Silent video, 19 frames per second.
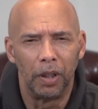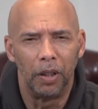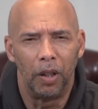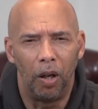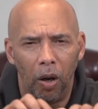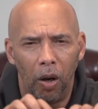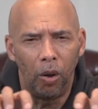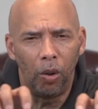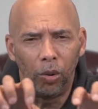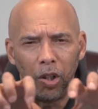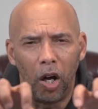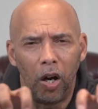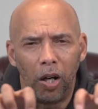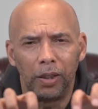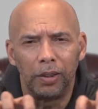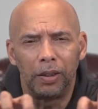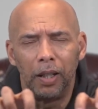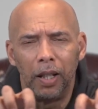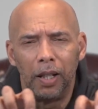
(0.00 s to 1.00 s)
Hold
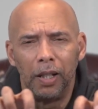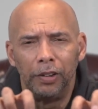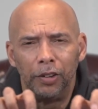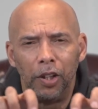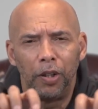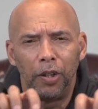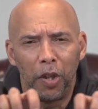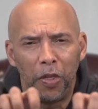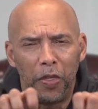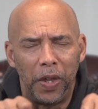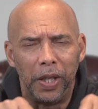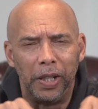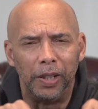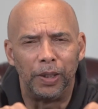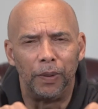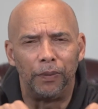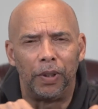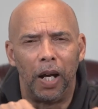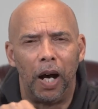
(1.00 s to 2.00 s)
on to the
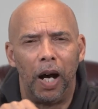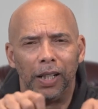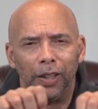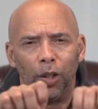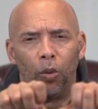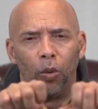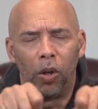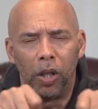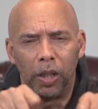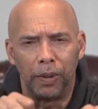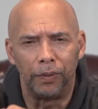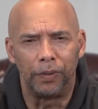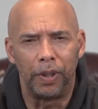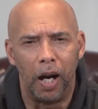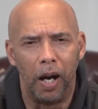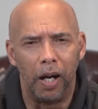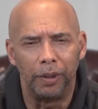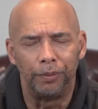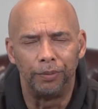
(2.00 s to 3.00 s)
things of God, the Word of
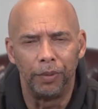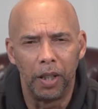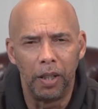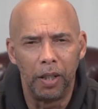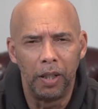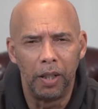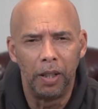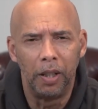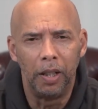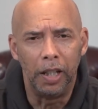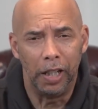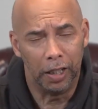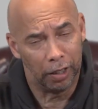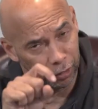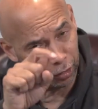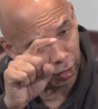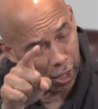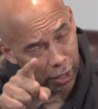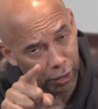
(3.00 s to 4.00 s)
God.
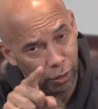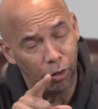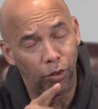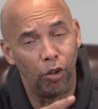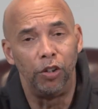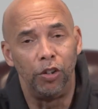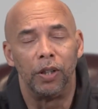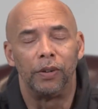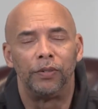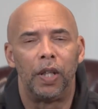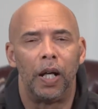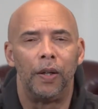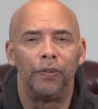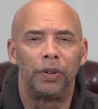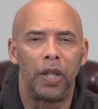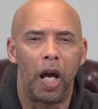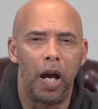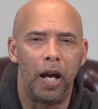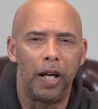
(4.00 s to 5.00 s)
It'll take you through your
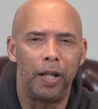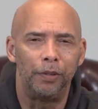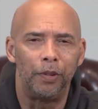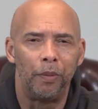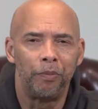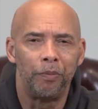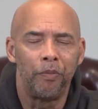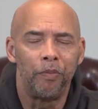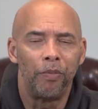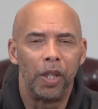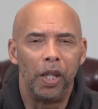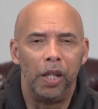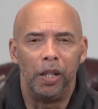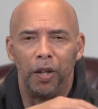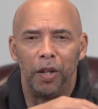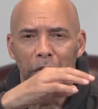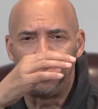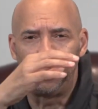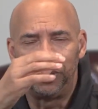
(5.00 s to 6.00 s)
tough times,
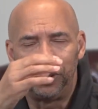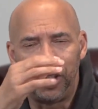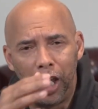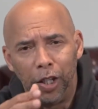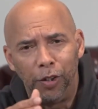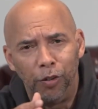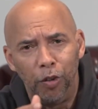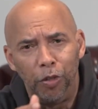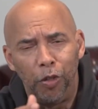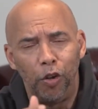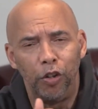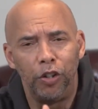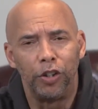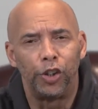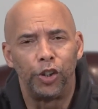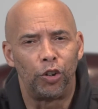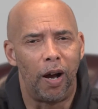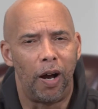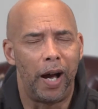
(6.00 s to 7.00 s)
it'll take you through
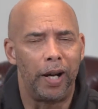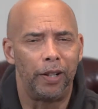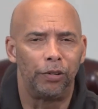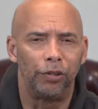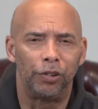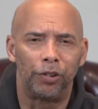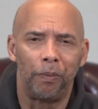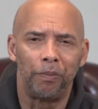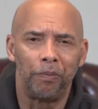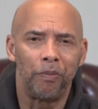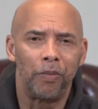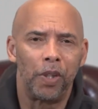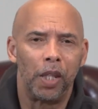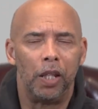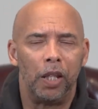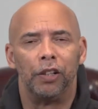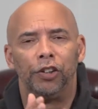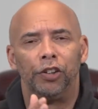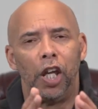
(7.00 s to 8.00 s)
your trials,
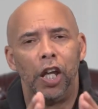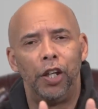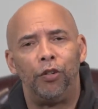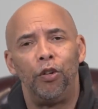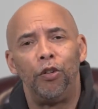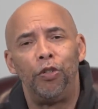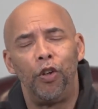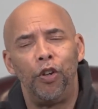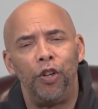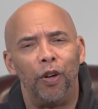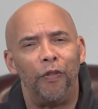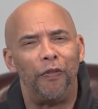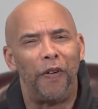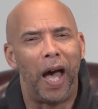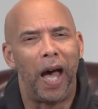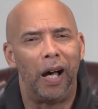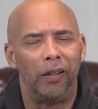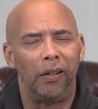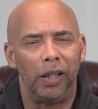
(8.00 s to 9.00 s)
it'll take you through your
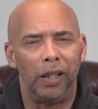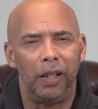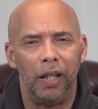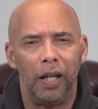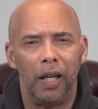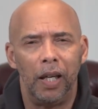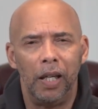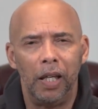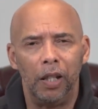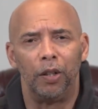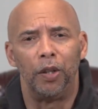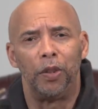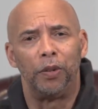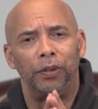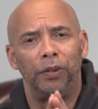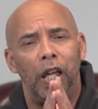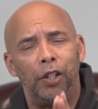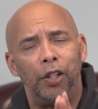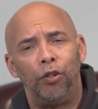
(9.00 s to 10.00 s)
valley, it'll
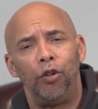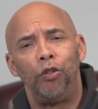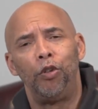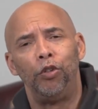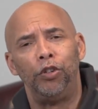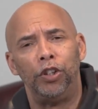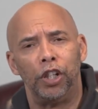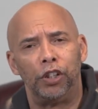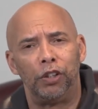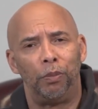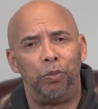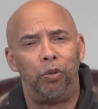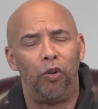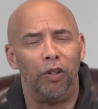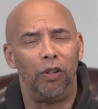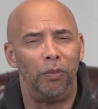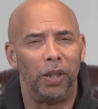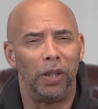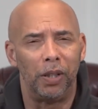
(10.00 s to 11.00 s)
take you through
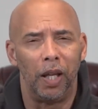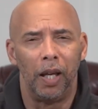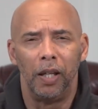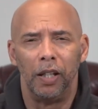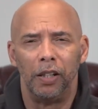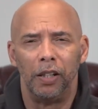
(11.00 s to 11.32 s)
disappointment,